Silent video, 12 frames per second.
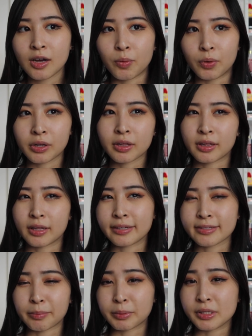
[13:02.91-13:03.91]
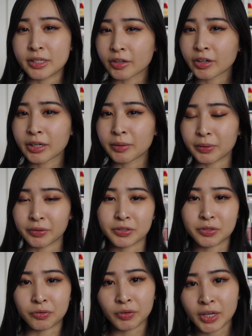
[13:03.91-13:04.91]
What are the things I'm considering, whether
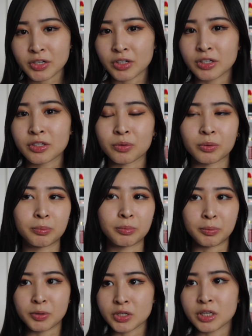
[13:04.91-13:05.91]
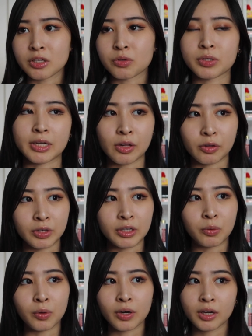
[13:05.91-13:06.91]
it's certifications or promotions or salary
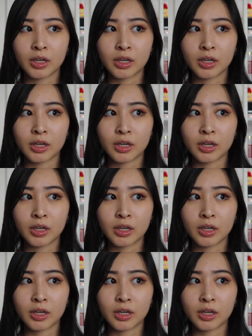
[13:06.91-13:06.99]
or